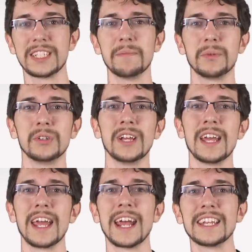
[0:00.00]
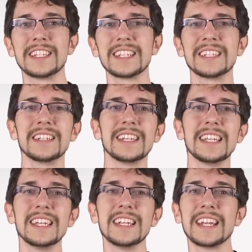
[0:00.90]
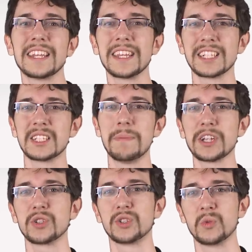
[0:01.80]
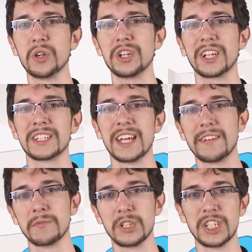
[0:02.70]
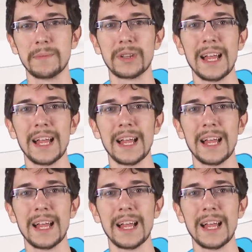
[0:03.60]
simple, and it doesn't need anything special to work aside from the cheap